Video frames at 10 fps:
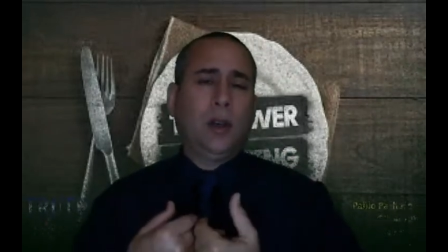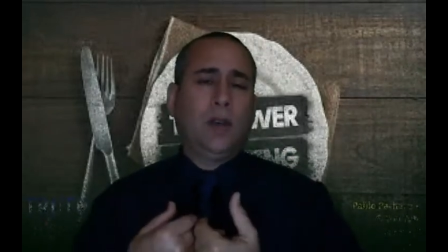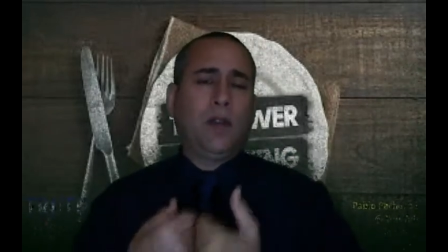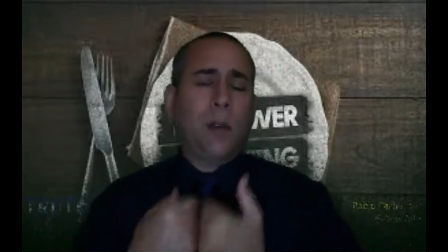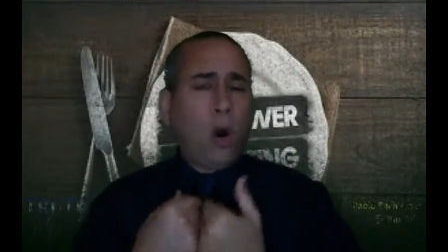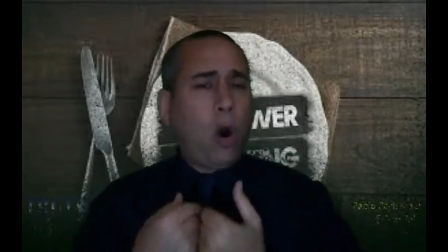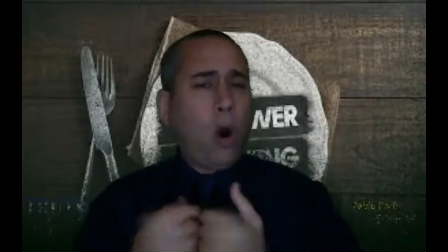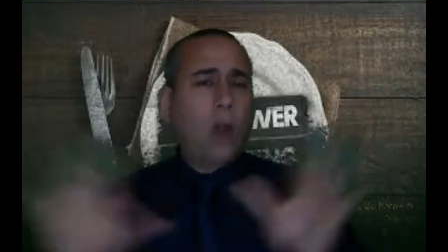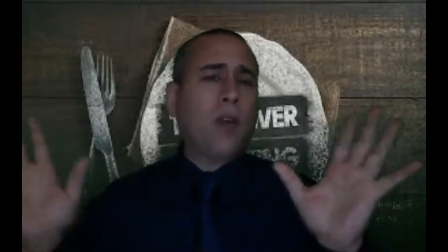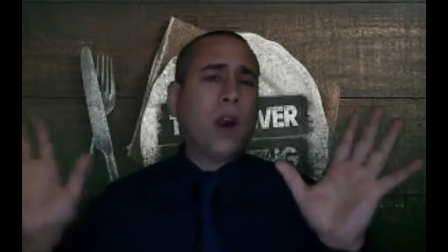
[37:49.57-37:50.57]
from
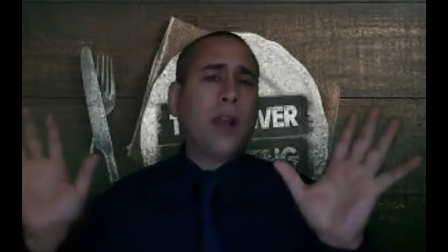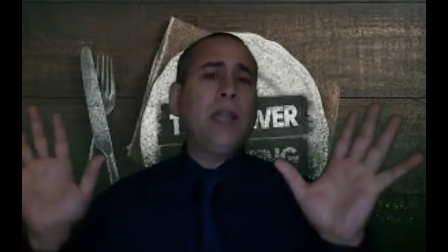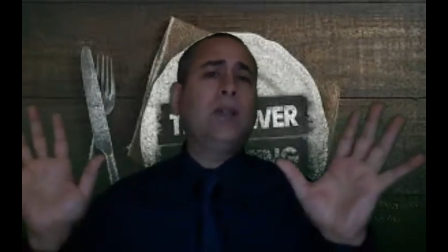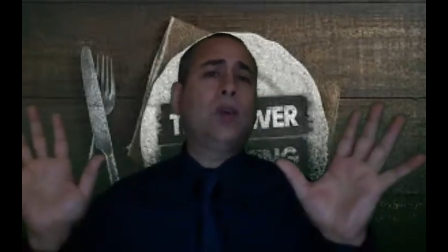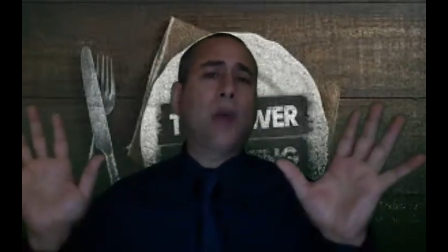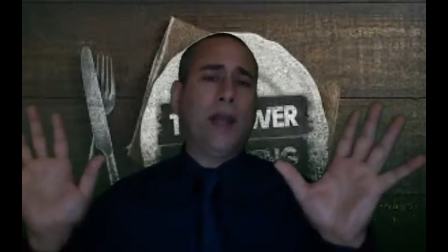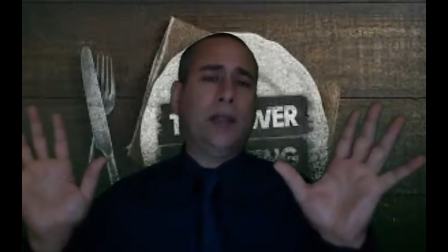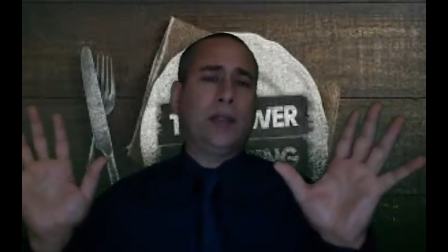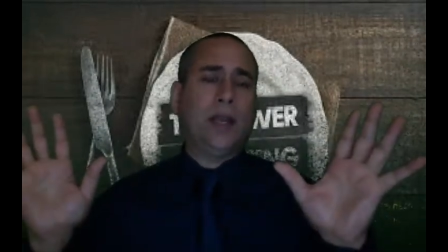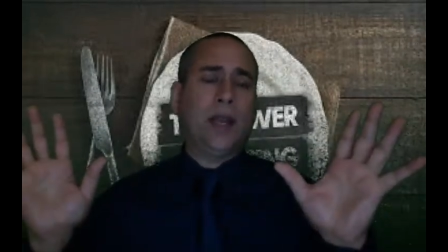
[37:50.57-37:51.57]
all of our evil
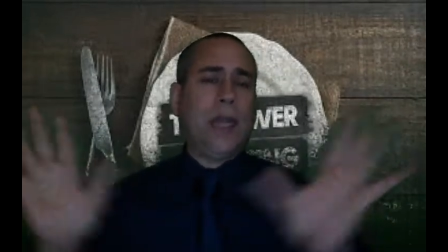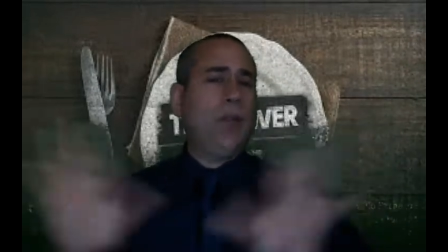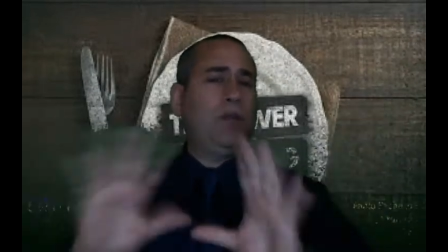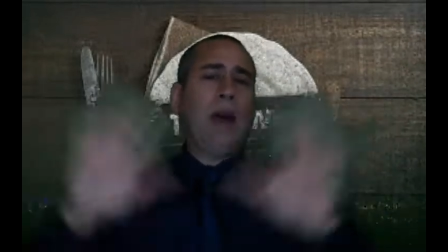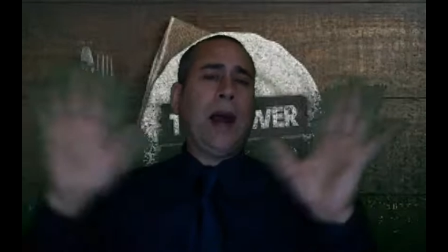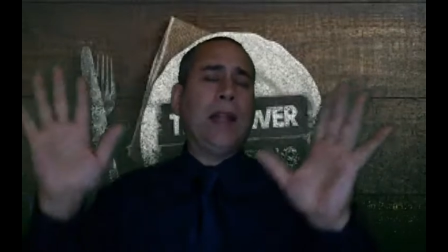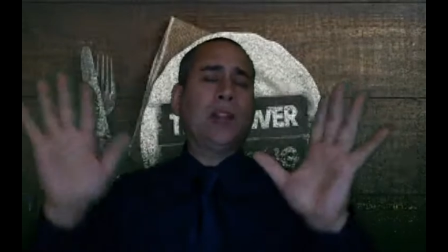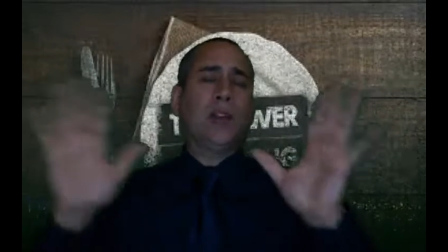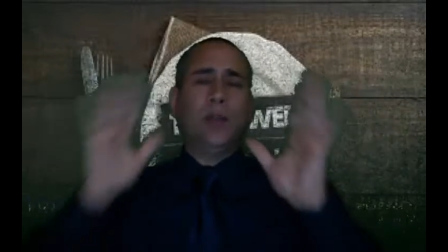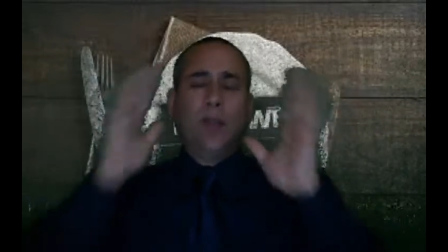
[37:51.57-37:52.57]
ways and any
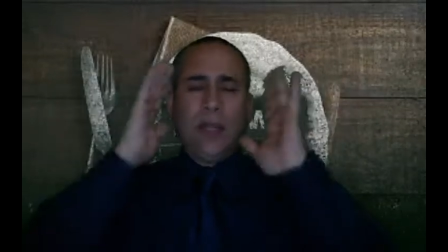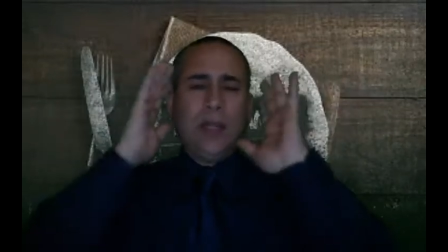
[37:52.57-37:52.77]
violence or